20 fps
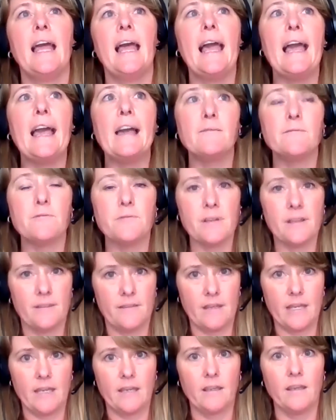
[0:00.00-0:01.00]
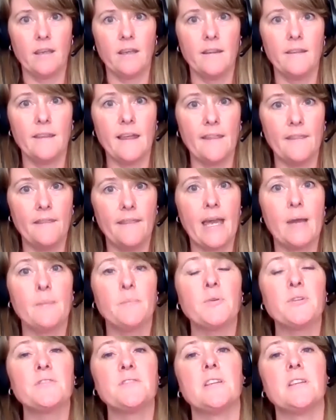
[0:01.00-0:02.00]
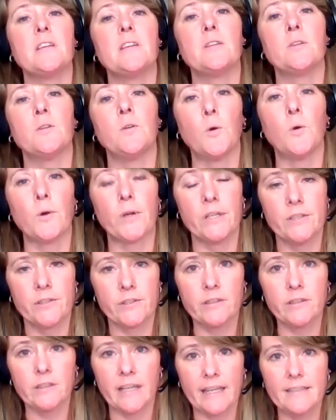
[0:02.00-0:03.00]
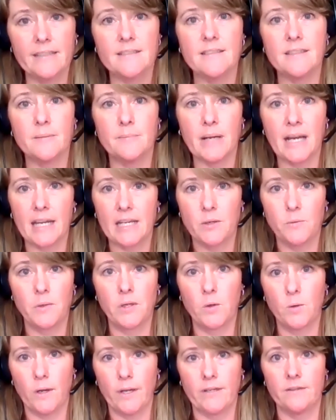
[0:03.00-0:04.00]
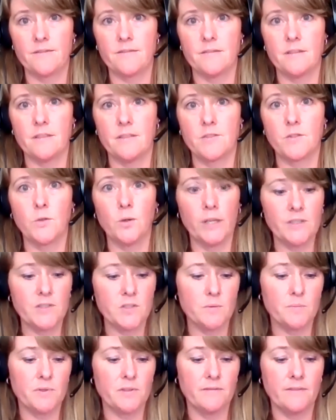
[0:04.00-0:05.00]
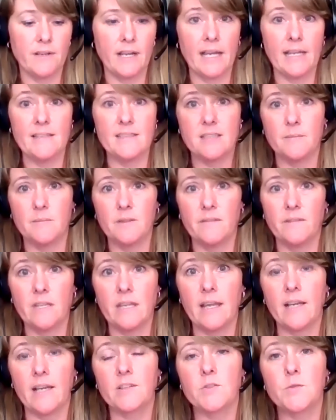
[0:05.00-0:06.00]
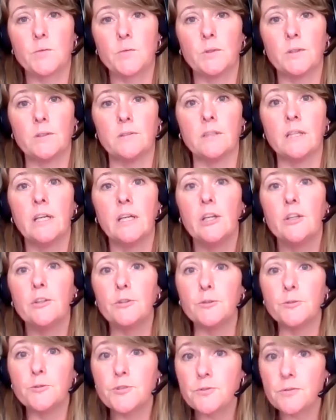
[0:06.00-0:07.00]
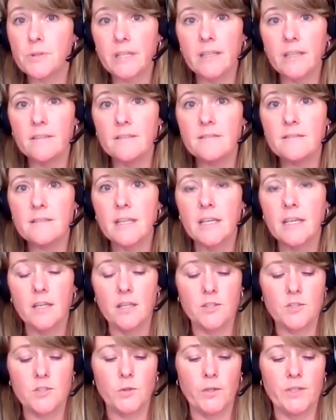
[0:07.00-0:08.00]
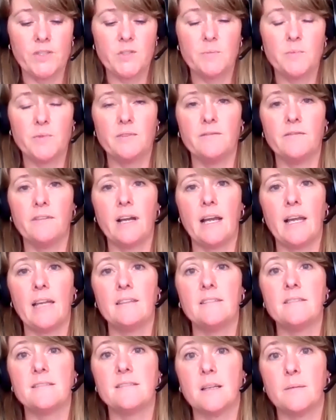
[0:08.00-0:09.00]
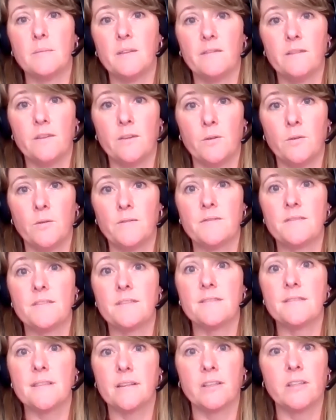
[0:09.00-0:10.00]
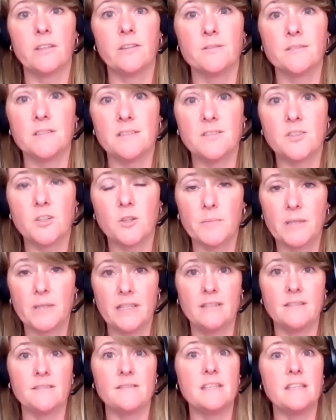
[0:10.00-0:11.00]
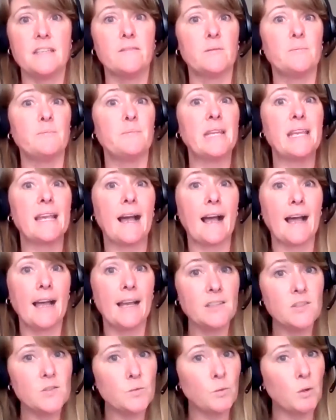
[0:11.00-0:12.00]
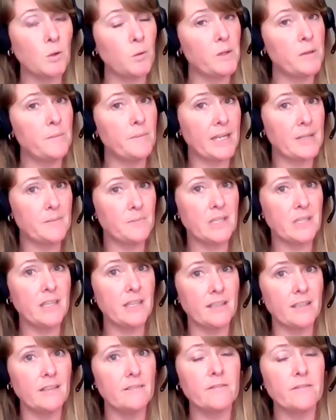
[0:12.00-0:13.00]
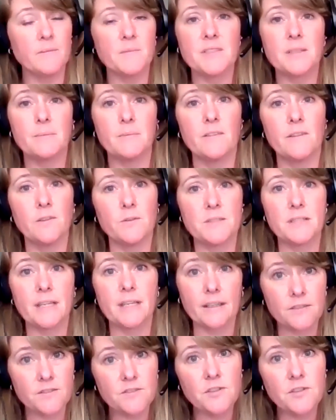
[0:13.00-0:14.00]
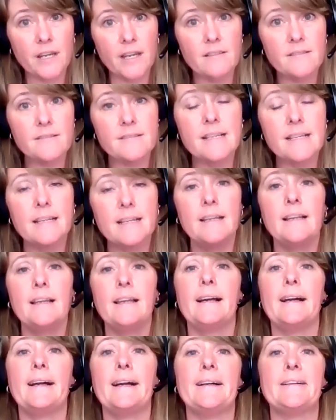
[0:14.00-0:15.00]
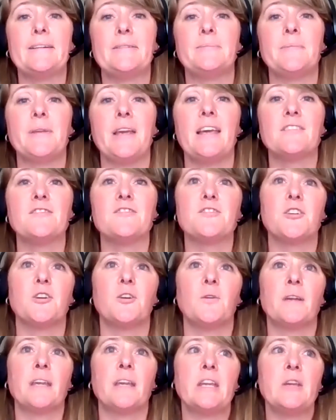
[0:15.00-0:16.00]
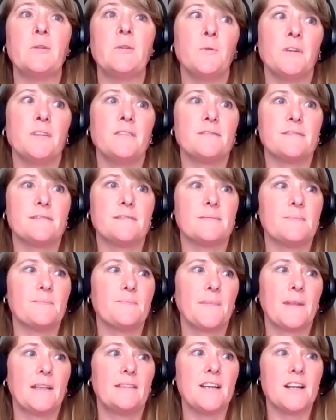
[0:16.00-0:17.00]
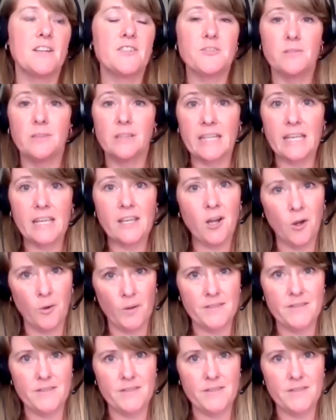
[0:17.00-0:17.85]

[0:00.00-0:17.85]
everything that that particular organ or gland in the body requires. It's going to provide some of the actual nutrients. It's going to provide some of those cellular determinants even beyond what we might be getting from some of those extracts. And so it was, Dr. Lee always